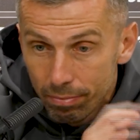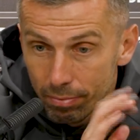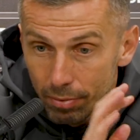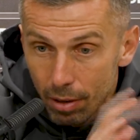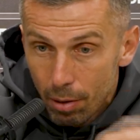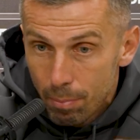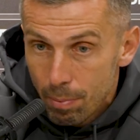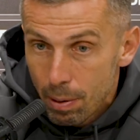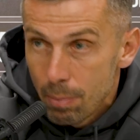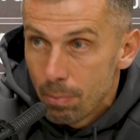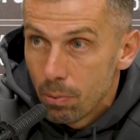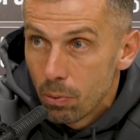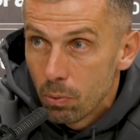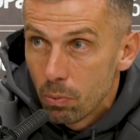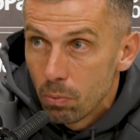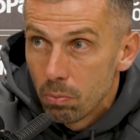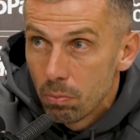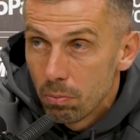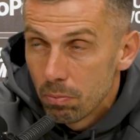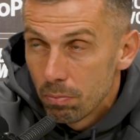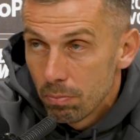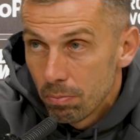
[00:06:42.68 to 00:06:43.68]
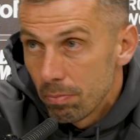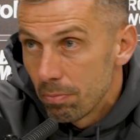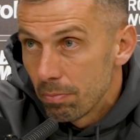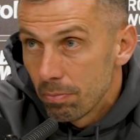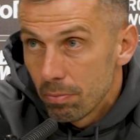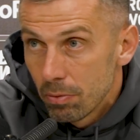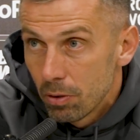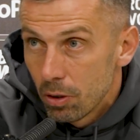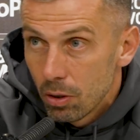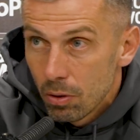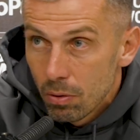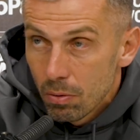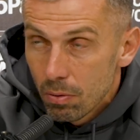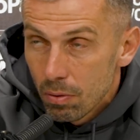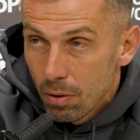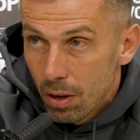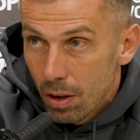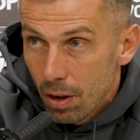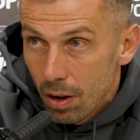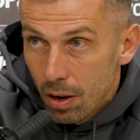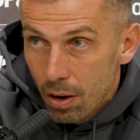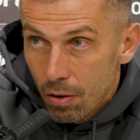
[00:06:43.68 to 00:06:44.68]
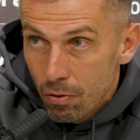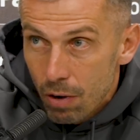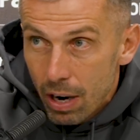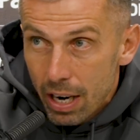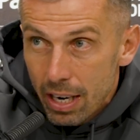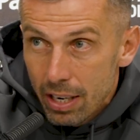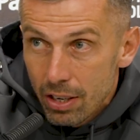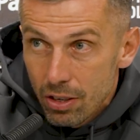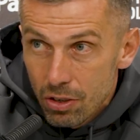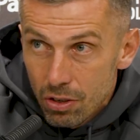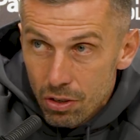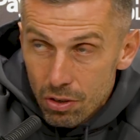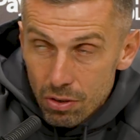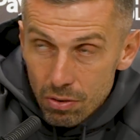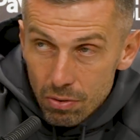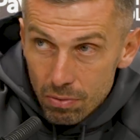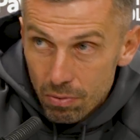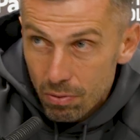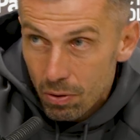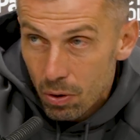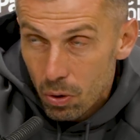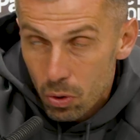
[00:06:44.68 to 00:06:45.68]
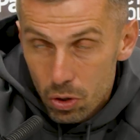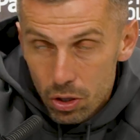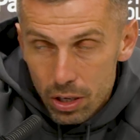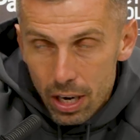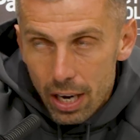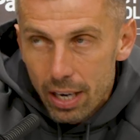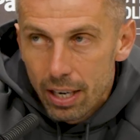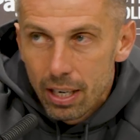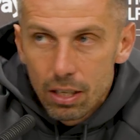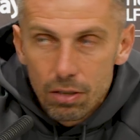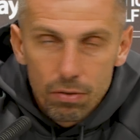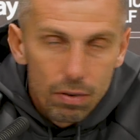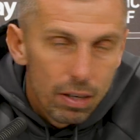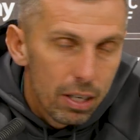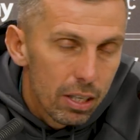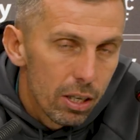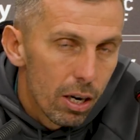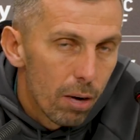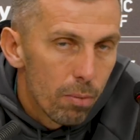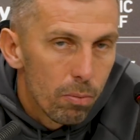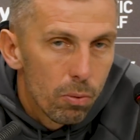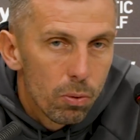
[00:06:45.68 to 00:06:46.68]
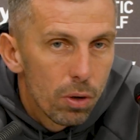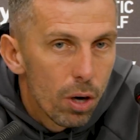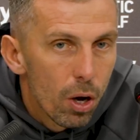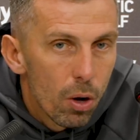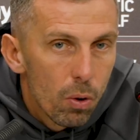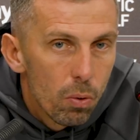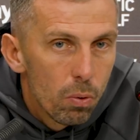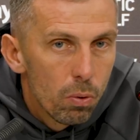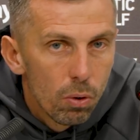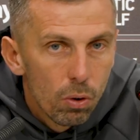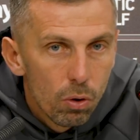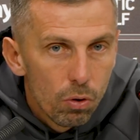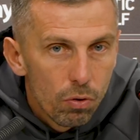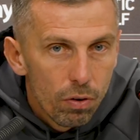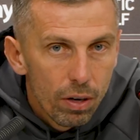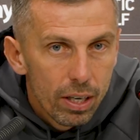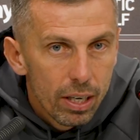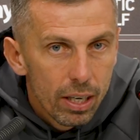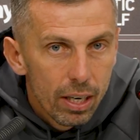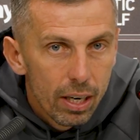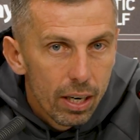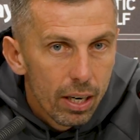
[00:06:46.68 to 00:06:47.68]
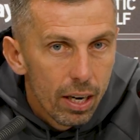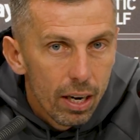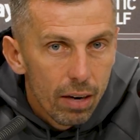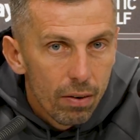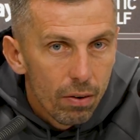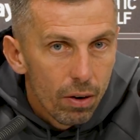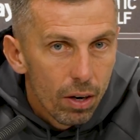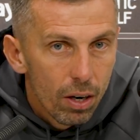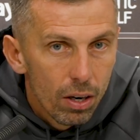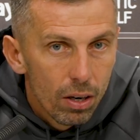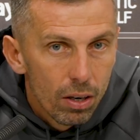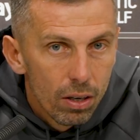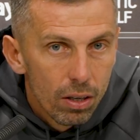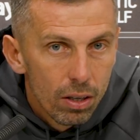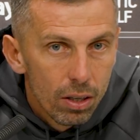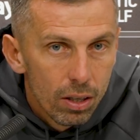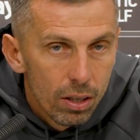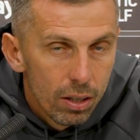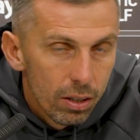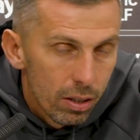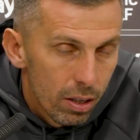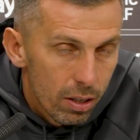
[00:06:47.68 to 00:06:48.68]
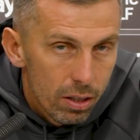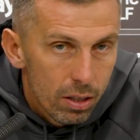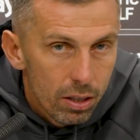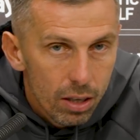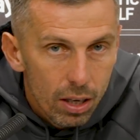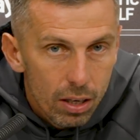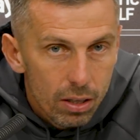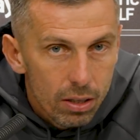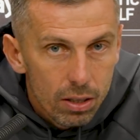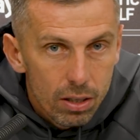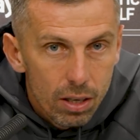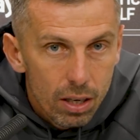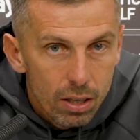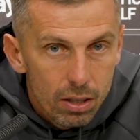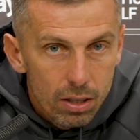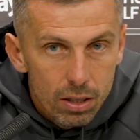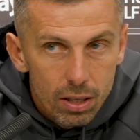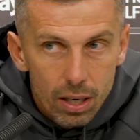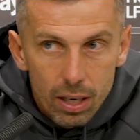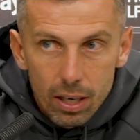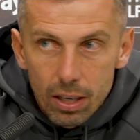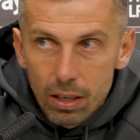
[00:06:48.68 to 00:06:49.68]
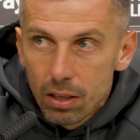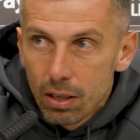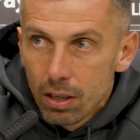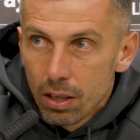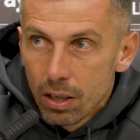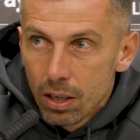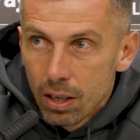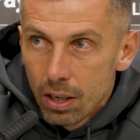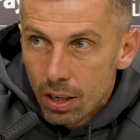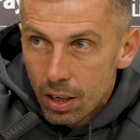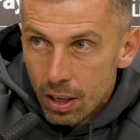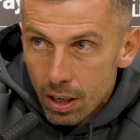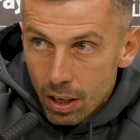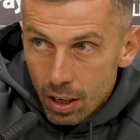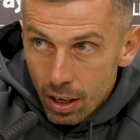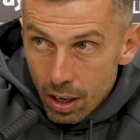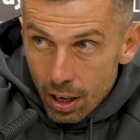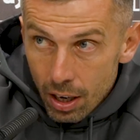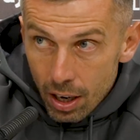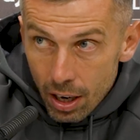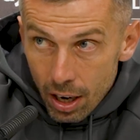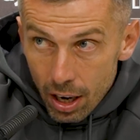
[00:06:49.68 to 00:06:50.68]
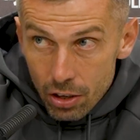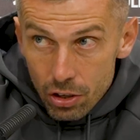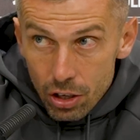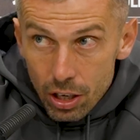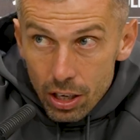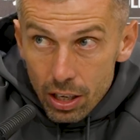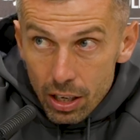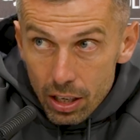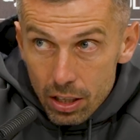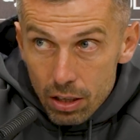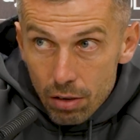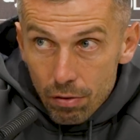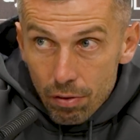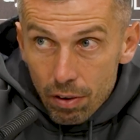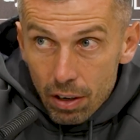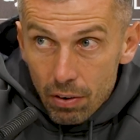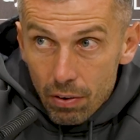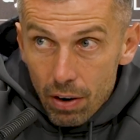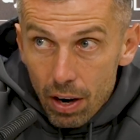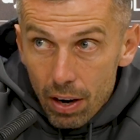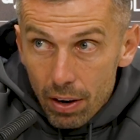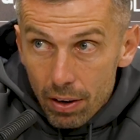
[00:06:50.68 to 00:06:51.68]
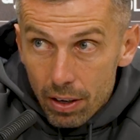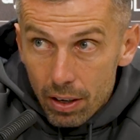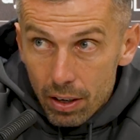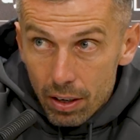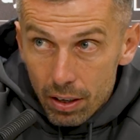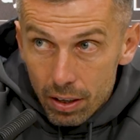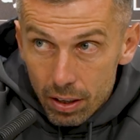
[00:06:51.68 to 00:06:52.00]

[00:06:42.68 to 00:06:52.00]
the people that arrange or set these things up will know already that there are doesn't doesn't, doesn't take a genius to figure out that